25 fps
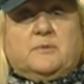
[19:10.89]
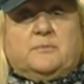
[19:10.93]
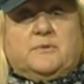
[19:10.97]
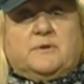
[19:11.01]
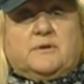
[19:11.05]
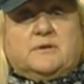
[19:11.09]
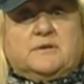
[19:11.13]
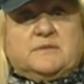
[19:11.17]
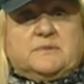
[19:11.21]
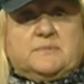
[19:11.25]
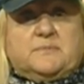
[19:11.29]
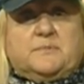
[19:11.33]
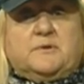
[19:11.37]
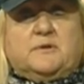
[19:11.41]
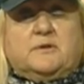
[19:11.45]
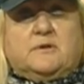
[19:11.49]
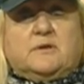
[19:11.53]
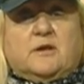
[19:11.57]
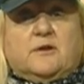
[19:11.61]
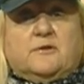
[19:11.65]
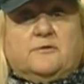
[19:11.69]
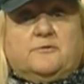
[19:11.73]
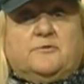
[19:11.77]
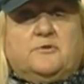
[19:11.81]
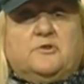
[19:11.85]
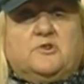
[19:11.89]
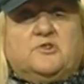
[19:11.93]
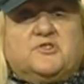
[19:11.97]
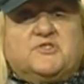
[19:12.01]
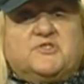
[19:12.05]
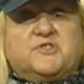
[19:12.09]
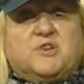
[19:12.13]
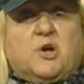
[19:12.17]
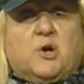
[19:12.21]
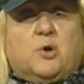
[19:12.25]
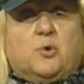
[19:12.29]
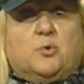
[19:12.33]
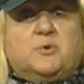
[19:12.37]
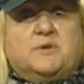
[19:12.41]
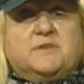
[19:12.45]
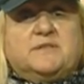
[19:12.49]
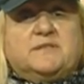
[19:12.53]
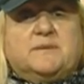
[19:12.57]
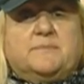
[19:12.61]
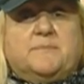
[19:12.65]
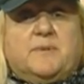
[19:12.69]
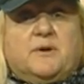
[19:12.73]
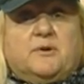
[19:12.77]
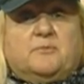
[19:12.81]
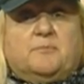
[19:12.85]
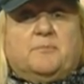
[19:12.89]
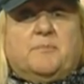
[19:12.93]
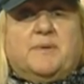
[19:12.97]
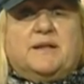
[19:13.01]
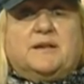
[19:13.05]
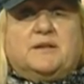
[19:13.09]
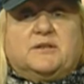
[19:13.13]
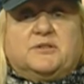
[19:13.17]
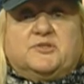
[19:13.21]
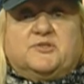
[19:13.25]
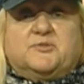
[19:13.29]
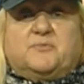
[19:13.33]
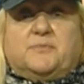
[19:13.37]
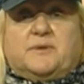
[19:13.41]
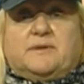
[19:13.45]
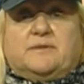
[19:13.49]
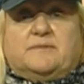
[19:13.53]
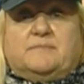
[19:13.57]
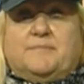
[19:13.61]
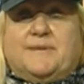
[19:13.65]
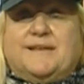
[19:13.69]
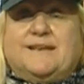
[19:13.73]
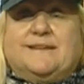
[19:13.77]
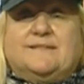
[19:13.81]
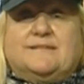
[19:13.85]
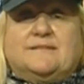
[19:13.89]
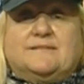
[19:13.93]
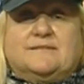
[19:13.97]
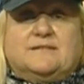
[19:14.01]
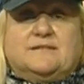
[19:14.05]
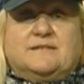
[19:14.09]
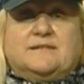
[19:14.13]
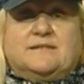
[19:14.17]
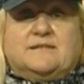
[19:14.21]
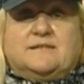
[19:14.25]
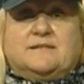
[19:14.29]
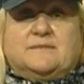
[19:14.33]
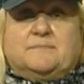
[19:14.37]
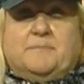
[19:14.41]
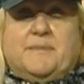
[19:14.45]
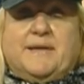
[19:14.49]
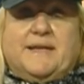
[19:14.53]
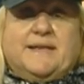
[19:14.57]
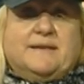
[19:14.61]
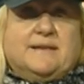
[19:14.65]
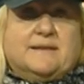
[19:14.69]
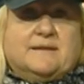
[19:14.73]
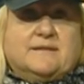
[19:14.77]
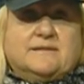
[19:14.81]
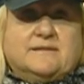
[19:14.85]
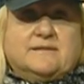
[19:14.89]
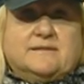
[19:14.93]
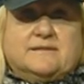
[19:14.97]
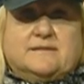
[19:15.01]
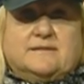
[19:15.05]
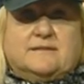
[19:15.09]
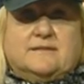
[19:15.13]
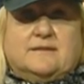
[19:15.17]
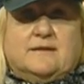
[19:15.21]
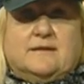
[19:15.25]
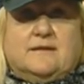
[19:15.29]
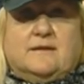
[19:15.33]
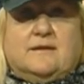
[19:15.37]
because spirit of fear is always about punishment, penalties, penance,